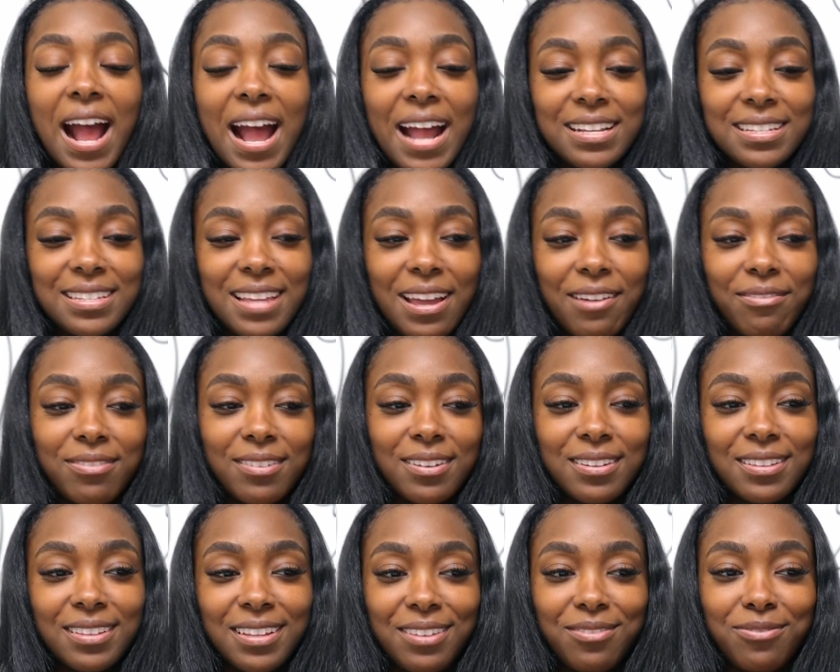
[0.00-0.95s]
I
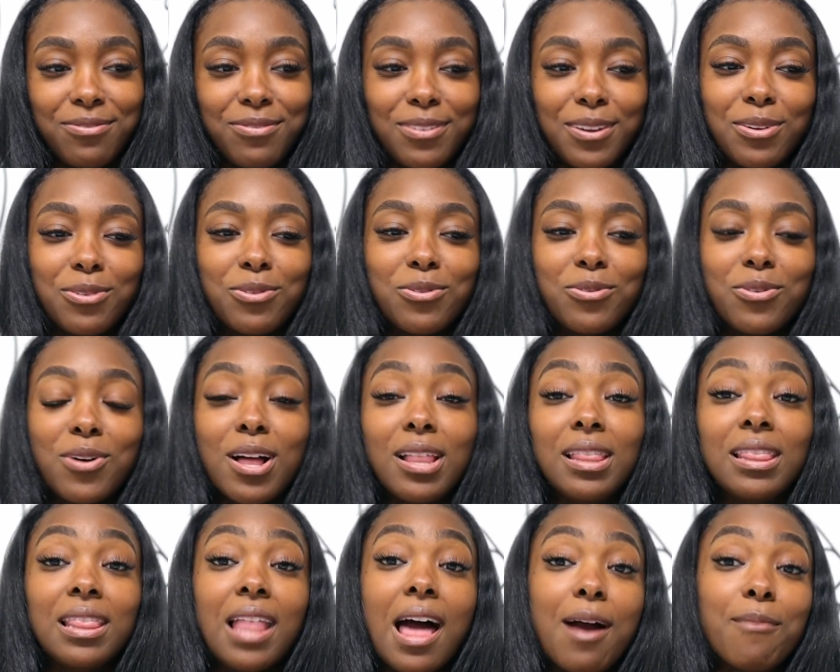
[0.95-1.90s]
definitely feel
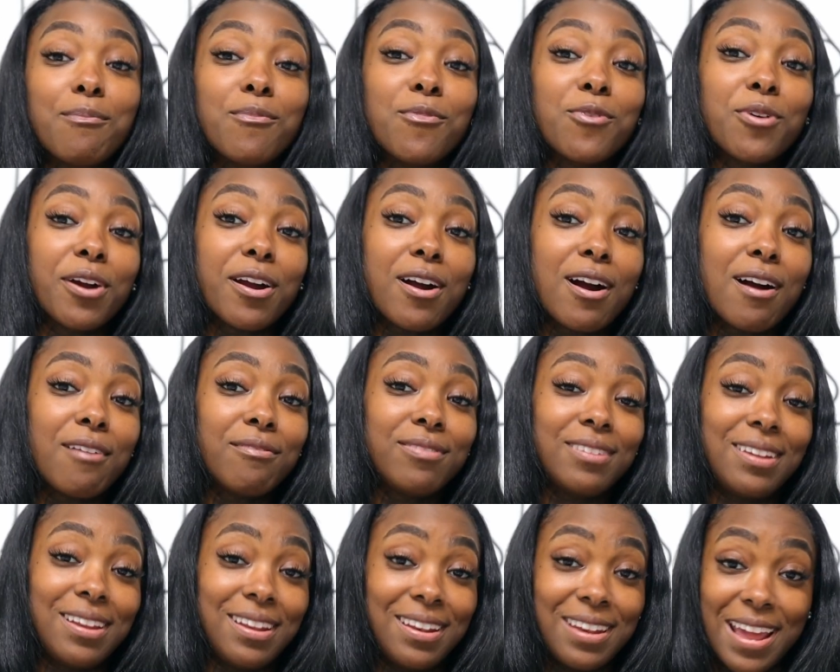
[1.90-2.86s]
a lot more
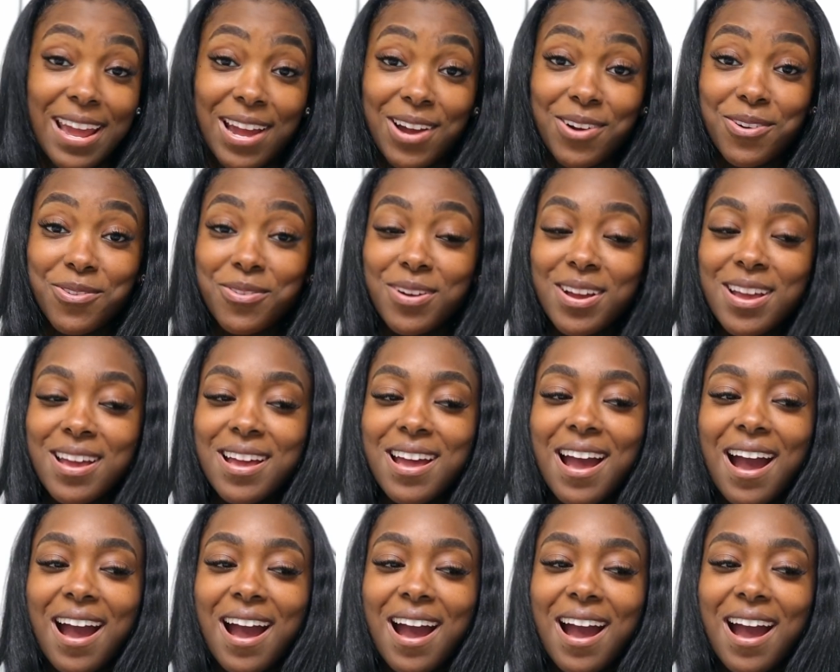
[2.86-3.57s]
confident now.